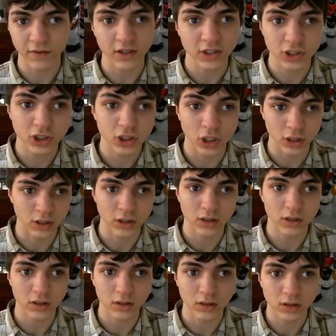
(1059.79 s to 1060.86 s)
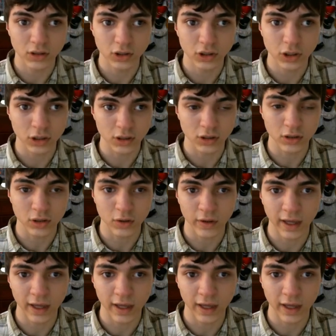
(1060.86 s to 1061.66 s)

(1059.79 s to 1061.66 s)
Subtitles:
It shouldn't do